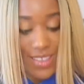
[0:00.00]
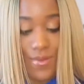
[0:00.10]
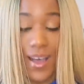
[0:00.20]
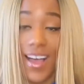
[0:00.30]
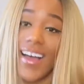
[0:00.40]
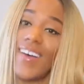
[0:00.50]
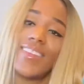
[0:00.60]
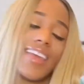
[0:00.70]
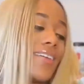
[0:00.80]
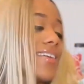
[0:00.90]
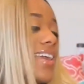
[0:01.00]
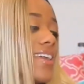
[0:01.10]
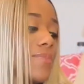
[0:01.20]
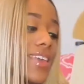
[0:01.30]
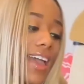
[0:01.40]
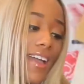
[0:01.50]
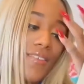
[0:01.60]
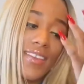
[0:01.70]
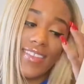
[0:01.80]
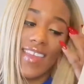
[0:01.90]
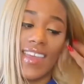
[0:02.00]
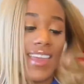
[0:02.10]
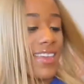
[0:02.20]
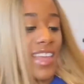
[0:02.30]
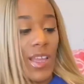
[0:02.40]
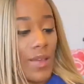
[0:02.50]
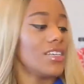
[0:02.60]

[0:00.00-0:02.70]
Wow, they gave me everything.